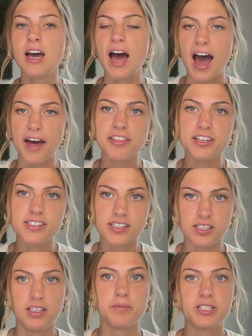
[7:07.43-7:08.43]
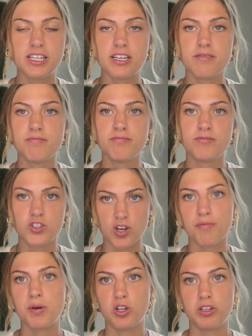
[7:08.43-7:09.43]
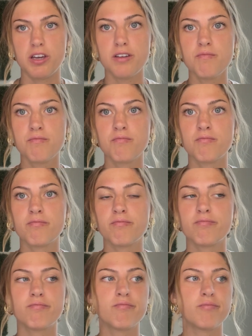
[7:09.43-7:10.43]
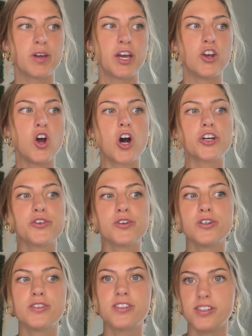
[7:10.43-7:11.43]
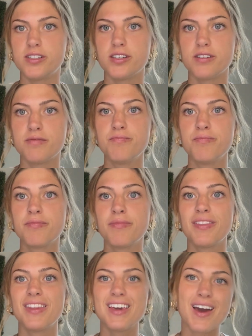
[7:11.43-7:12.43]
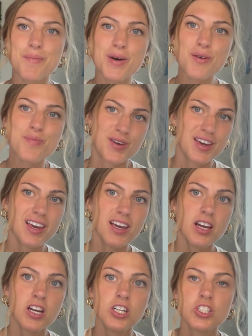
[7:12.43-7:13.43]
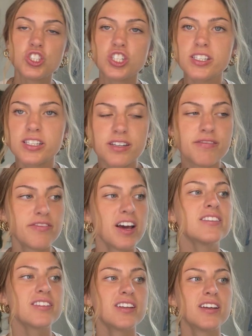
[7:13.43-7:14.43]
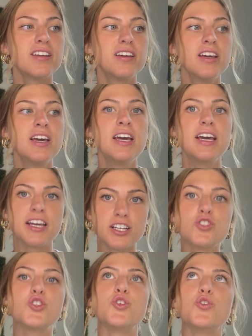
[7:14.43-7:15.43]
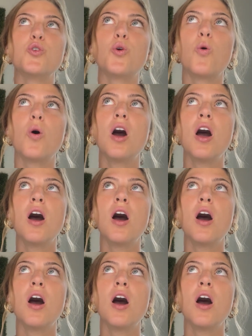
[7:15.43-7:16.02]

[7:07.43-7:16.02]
Athletes Unlimited Softball League, inaugural season, the MLB just invested into